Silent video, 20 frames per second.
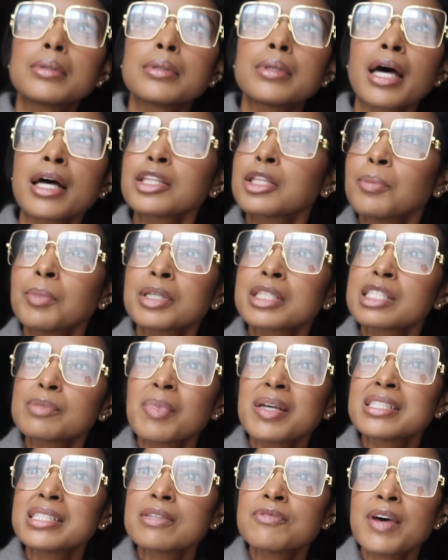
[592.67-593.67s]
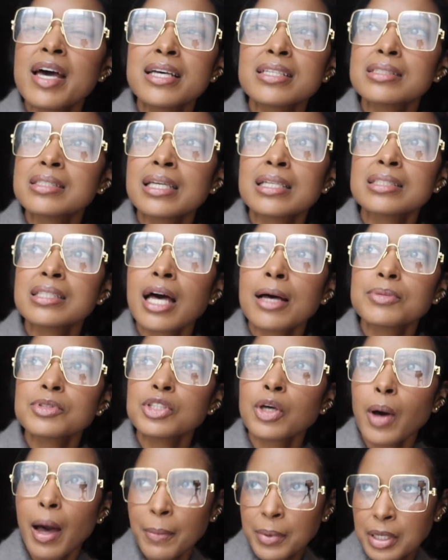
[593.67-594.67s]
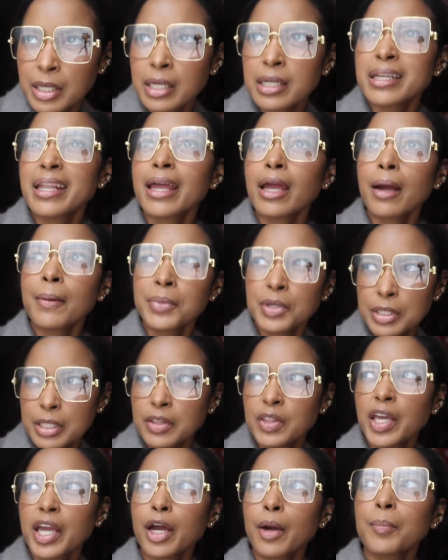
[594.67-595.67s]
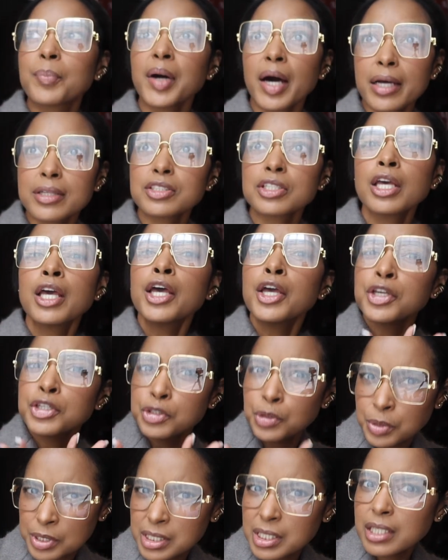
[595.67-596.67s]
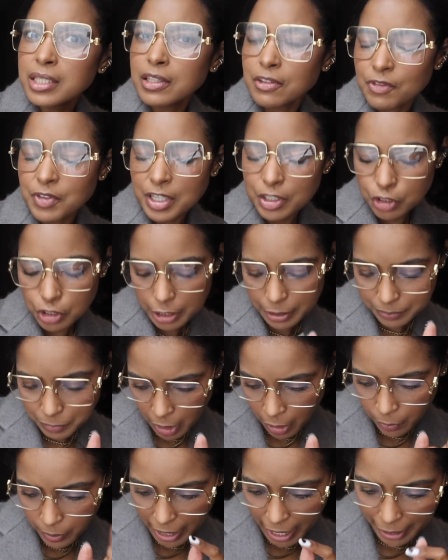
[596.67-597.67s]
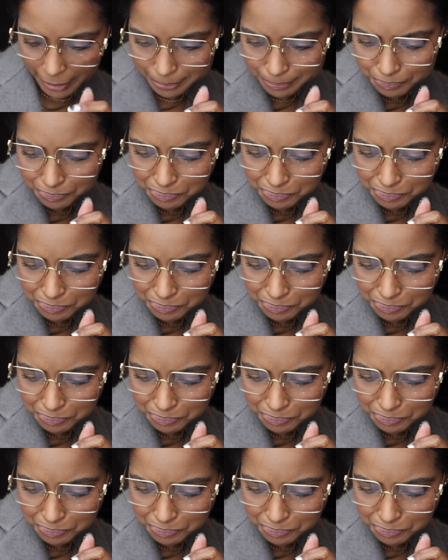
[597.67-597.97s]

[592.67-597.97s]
Not them expensive ass tank tops though. I'm good there. But you see the vision. Okay.